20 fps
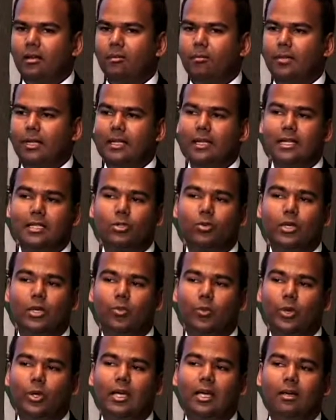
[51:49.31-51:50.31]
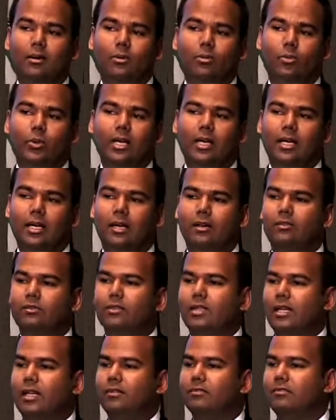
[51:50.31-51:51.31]
but that's why we, ha we have
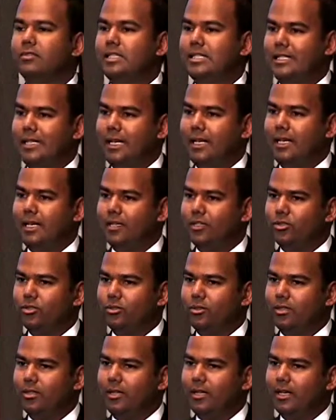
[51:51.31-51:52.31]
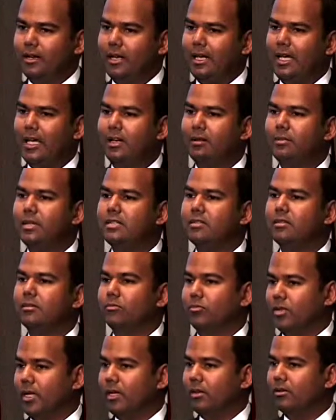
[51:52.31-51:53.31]
the FDA so that there can be some
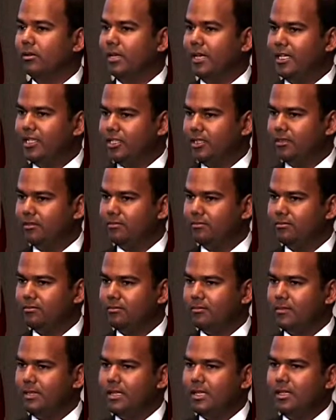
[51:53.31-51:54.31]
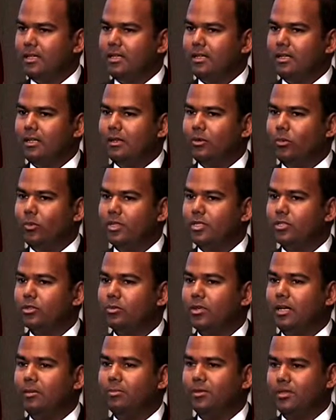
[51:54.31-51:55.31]
regulation, which is
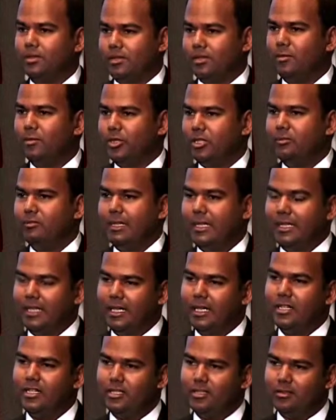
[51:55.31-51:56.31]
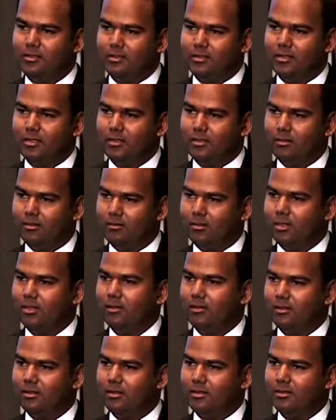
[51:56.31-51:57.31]
why prescription medications, there's a
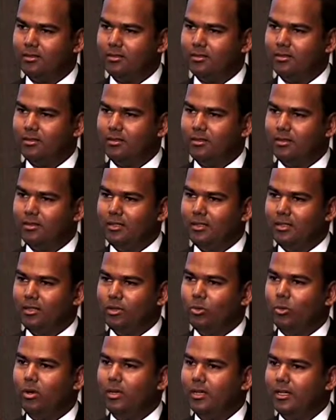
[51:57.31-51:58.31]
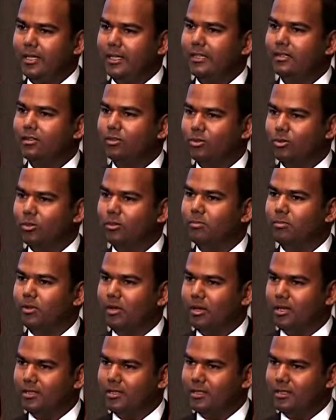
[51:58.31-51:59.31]
rigorous quality control
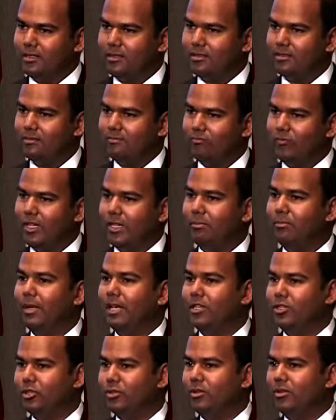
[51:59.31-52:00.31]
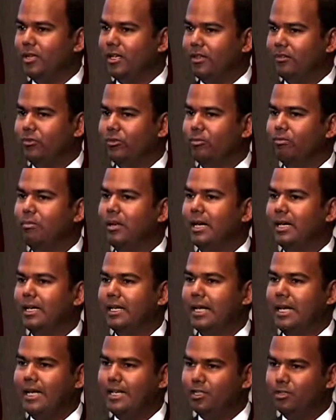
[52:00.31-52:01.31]
process that makes sure that if you buy an
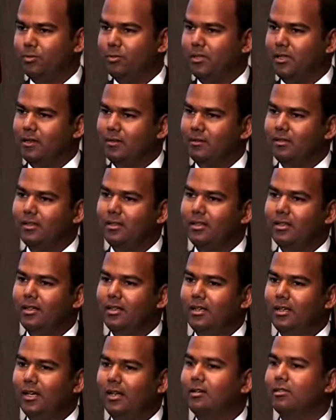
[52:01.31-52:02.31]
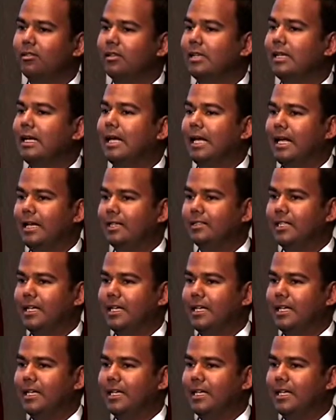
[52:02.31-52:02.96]
aspirin, it really has